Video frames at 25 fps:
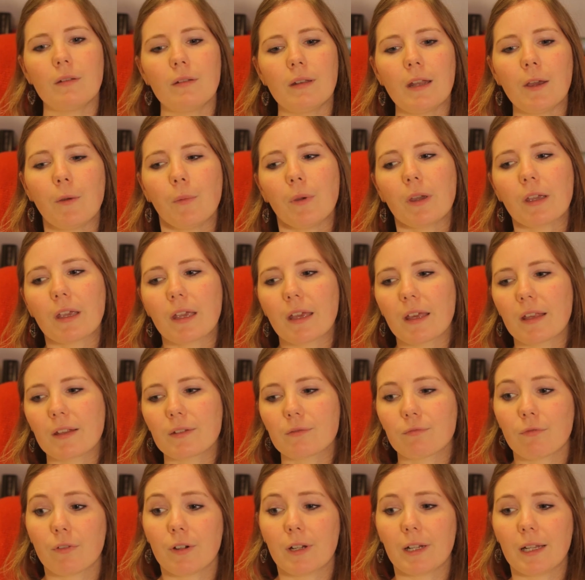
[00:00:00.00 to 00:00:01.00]
Networking
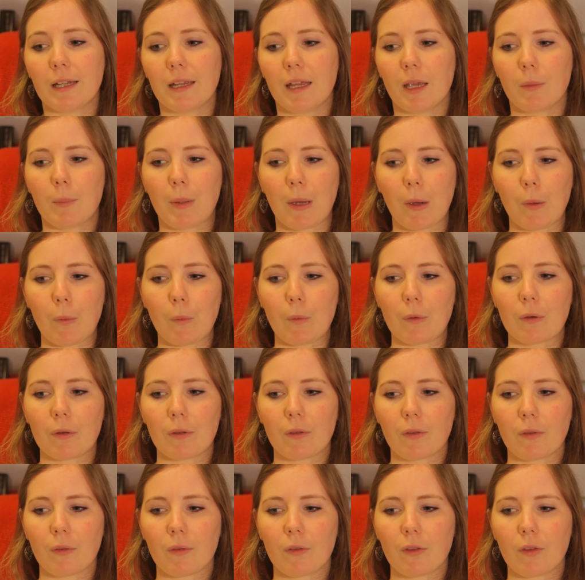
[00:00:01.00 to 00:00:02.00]
is really about
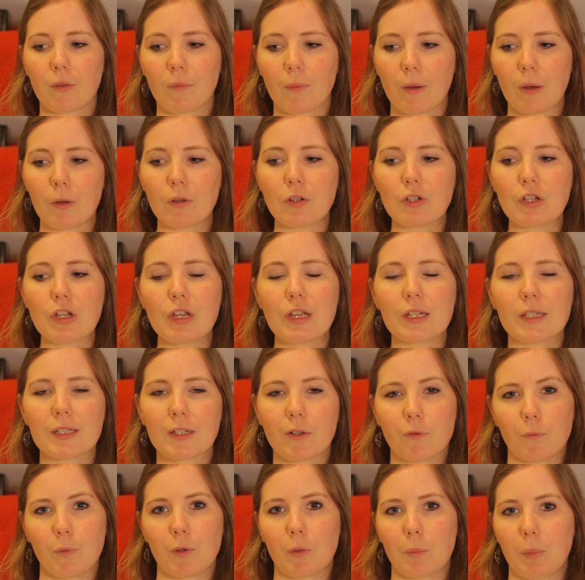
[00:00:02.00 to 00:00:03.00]
surrounding
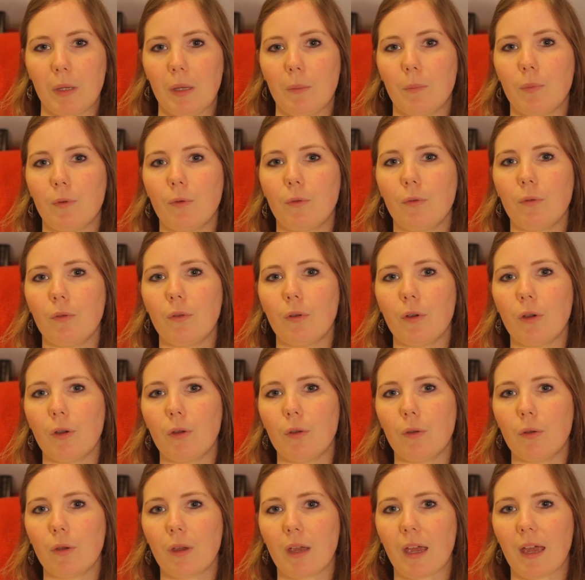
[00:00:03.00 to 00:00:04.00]
yourself with people
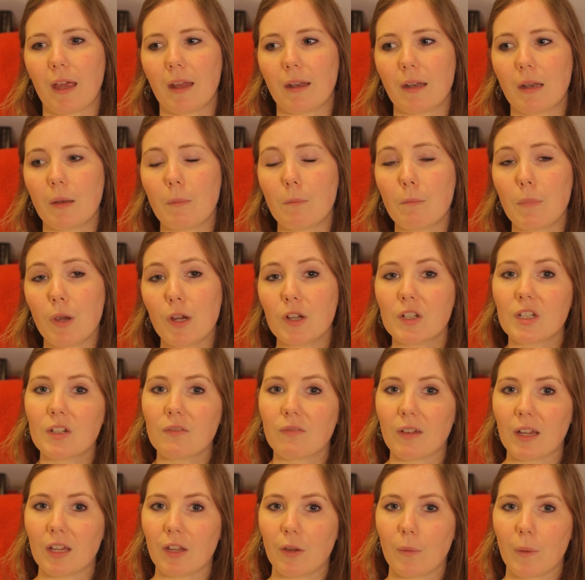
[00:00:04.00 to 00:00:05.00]
who can
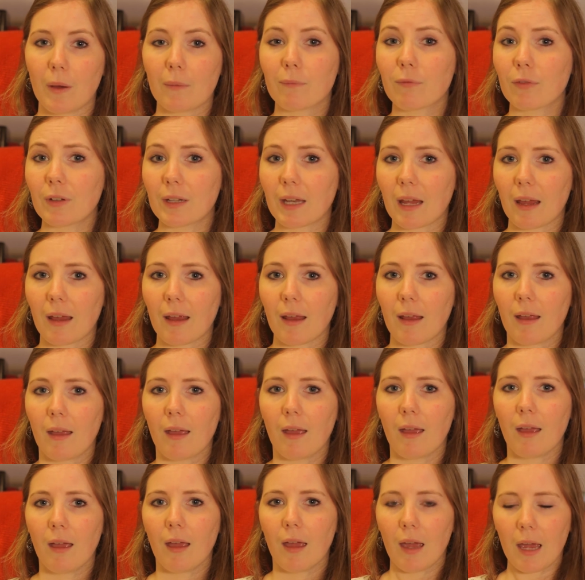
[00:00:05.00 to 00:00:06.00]
motivate you every day
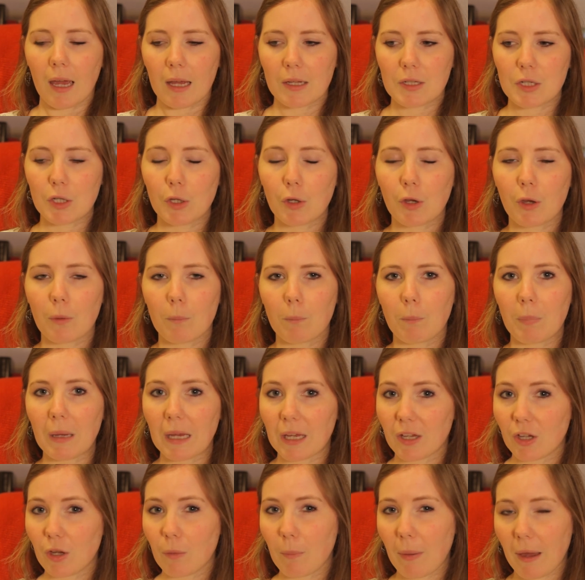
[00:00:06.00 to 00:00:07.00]
and who can
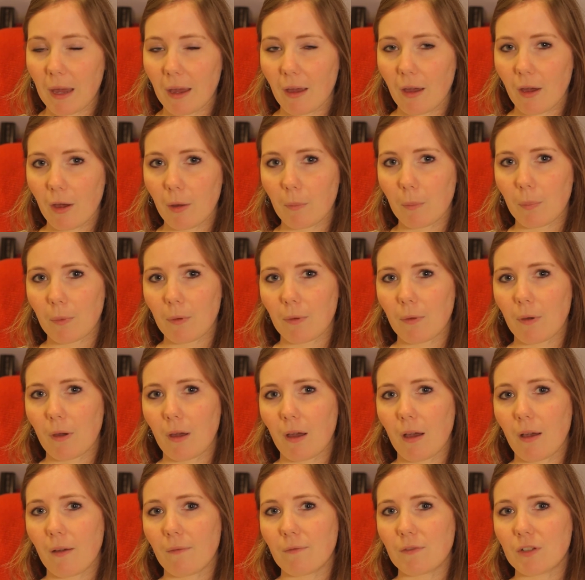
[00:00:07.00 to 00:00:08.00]
pick you back up
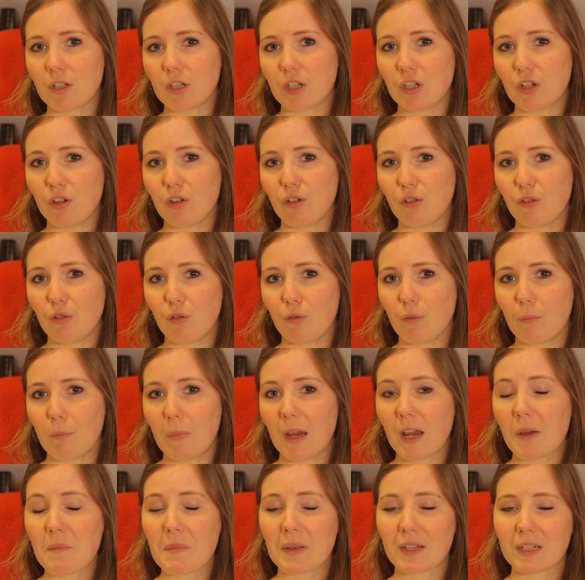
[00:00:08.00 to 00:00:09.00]
after you
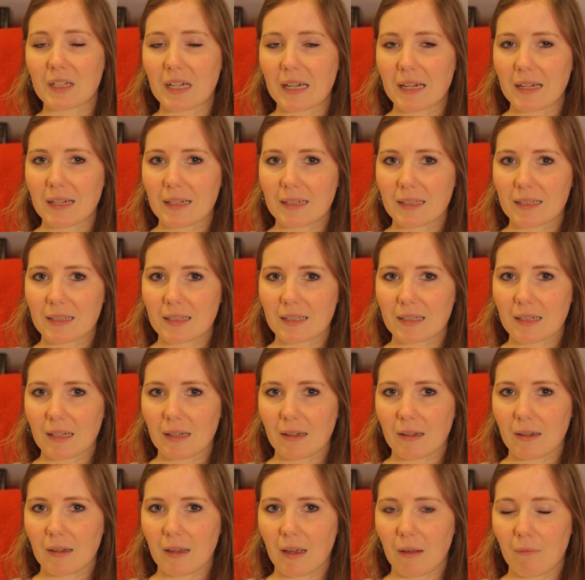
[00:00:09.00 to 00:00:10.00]
make mistakes
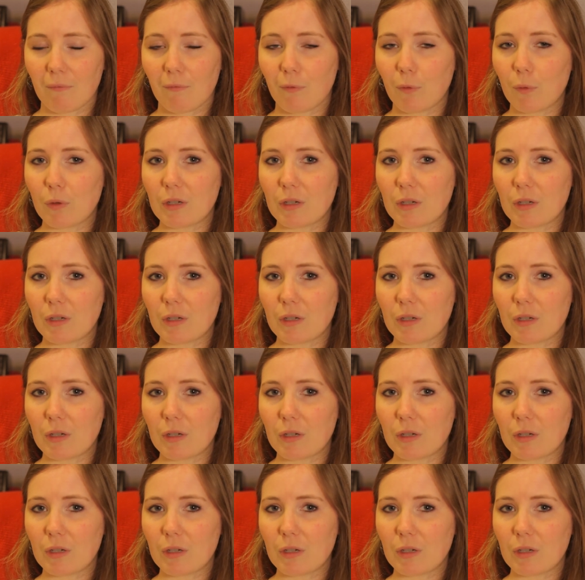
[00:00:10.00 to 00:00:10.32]
and fall